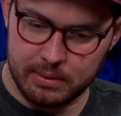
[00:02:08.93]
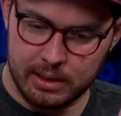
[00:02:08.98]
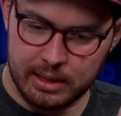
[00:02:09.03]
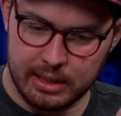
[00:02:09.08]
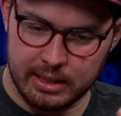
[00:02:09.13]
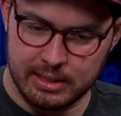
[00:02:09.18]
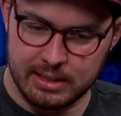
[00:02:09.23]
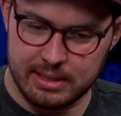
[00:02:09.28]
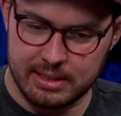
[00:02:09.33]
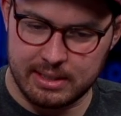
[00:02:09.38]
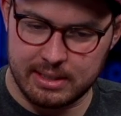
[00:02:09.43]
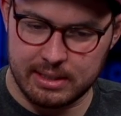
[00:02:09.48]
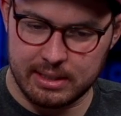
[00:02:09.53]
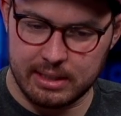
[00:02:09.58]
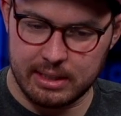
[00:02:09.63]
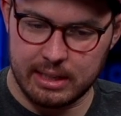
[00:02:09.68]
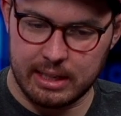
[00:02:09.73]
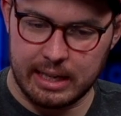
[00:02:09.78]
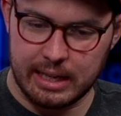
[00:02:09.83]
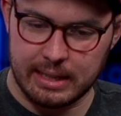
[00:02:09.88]
it's
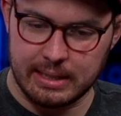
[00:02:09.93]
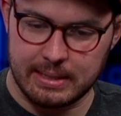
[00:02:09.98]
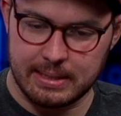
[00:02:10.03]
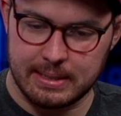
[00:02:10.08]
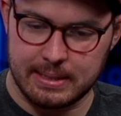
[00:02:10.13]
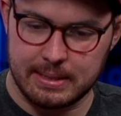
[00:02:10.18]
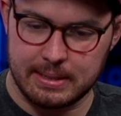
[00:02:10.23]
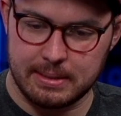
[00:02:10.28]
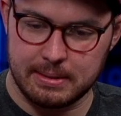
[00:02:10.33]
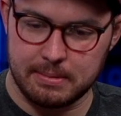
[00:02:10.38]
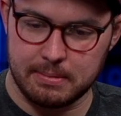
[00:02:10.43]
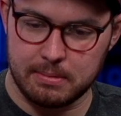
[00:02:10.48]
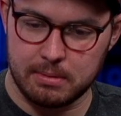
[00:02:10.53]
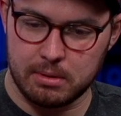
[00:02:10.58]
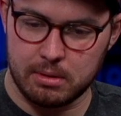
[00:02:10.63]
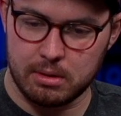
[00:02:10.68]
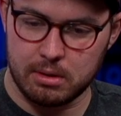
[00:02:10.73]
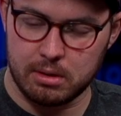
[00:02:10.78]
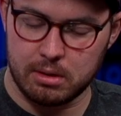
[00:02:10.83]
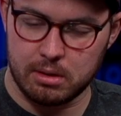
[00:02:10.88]
it's
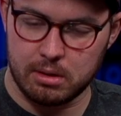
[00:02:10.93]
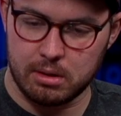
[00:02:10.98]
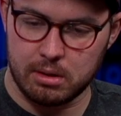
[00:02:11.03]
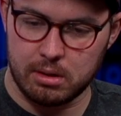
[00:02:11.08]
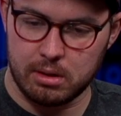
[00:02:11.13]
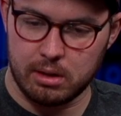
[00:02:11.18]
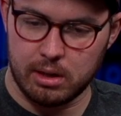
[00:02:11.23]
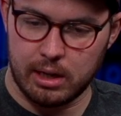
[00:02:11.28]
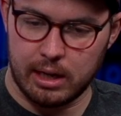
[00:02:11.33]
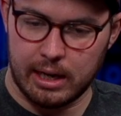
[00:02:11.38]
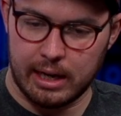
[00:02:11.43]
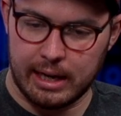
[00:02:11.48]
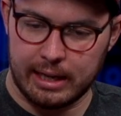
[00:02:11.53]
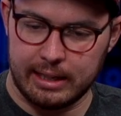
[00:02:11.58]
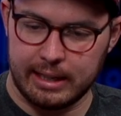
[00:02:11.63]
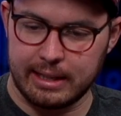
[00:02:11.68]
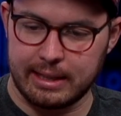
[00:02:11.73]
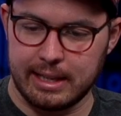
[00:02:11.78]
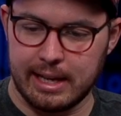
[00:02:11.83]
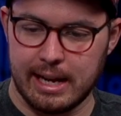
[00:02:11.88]
I
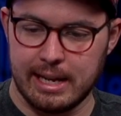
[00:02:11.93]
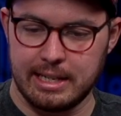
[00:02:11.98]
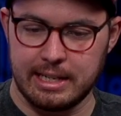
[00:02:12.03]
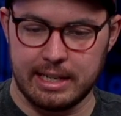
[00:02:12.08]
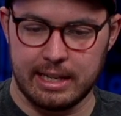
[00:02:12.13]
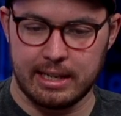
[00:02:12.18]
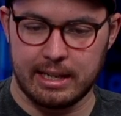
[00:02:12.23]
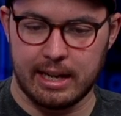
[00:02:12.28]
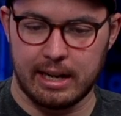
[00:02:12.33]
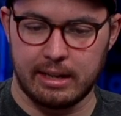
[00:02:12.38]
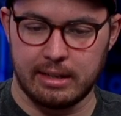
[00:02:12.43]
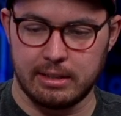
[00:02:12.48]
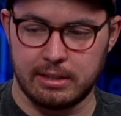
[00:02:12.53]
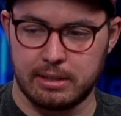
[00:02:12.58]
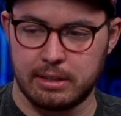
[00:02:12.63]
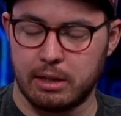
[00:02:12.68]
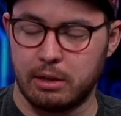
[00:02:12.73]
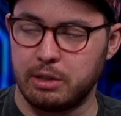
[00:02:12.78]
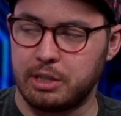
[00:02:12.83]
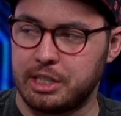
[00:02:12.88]
like the idea that it's
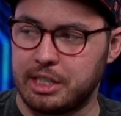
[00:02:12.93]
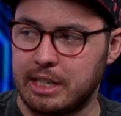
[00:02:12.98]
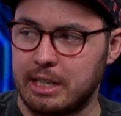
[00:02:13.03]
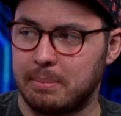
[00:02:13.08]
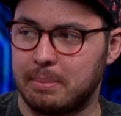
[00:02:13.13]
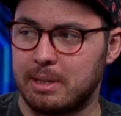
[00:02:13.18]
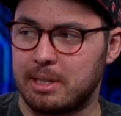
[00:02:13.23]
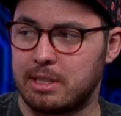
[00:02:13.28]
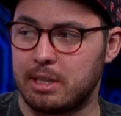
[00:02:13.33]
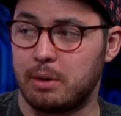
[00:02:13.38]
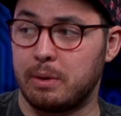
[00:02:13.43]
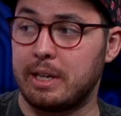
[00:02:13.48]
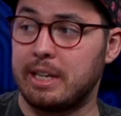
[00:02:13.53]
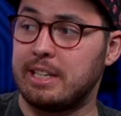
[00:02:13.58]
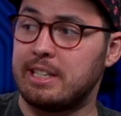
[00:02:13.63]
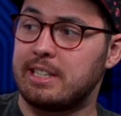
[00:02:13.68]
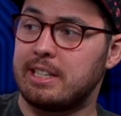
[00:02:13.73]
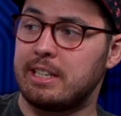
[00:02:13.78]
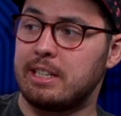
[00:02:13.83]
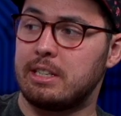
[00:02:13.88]
so cheap and so
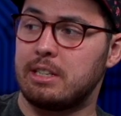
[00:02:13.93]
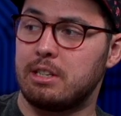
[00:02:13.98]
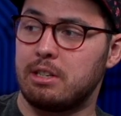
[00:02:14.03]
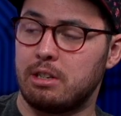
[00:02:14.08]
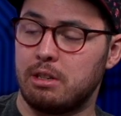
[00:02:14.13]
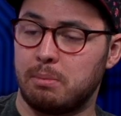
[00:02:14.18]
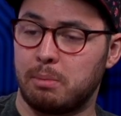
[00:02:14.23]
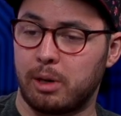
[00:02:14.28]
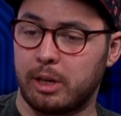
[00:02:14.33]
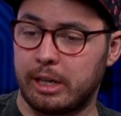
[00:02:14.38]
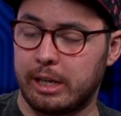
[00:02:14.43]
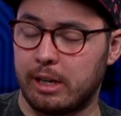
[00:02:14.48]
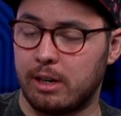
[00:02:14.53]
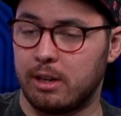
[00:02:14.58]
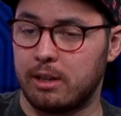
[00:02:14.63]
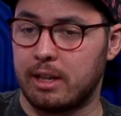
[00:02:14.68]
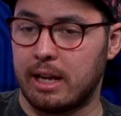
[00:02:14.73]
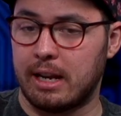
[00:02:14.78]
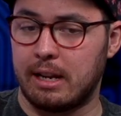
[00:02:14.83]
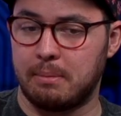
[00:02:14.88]
easy to
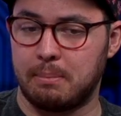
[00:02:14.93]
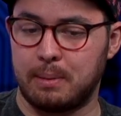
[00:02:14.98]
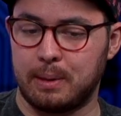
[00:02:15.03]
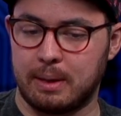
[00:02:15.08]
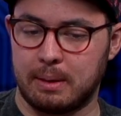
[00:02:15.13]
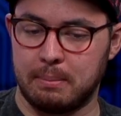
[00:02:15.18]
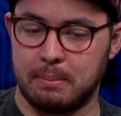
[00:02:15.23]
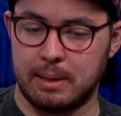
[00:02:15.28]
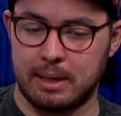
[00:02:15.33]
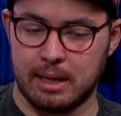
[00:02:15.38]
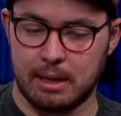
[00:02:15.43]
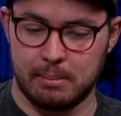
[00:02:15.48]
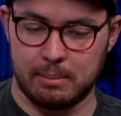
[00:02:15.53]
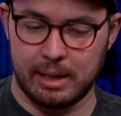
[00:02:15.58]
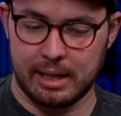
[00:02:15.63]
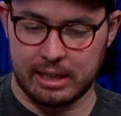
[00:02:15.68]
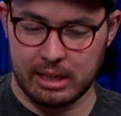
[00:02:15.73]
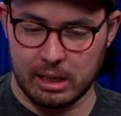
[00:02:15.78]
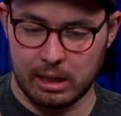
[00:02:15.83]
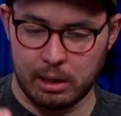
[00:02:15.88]
procure that it can become
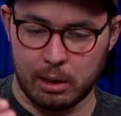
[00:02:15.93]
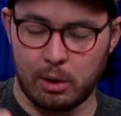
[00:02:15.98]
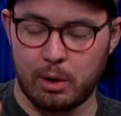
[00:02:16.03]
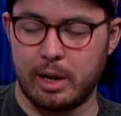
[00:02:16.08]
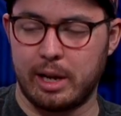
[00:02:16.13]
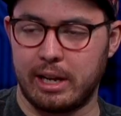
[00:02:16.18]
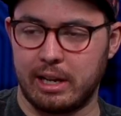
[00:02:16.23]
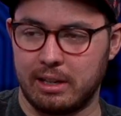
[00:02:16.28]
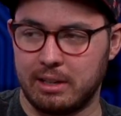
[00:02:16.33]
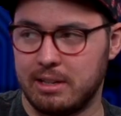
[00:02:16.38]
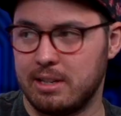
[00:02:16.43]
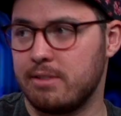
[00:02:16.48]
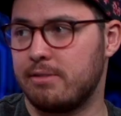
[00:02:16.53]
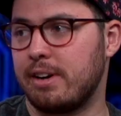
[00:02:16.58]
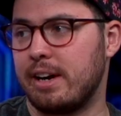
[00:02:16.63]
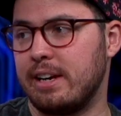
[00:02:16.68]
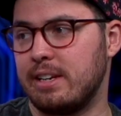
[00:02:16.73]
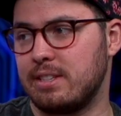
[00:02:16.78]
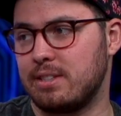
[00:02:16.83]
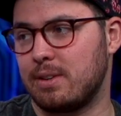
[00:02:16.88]
like a learning
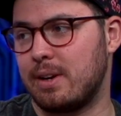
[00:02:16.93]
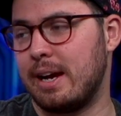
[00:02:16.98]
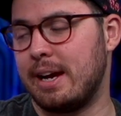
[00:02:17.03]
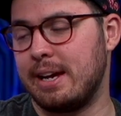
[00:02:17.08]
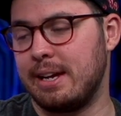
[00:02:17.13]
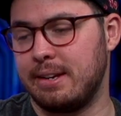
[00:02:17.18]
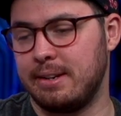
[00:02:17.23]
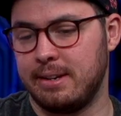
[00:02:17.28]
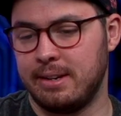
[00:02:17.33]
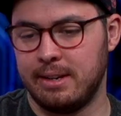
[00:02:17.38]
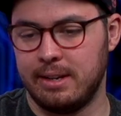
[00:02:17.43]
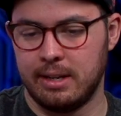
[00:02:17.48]
device, mm-hmm. right?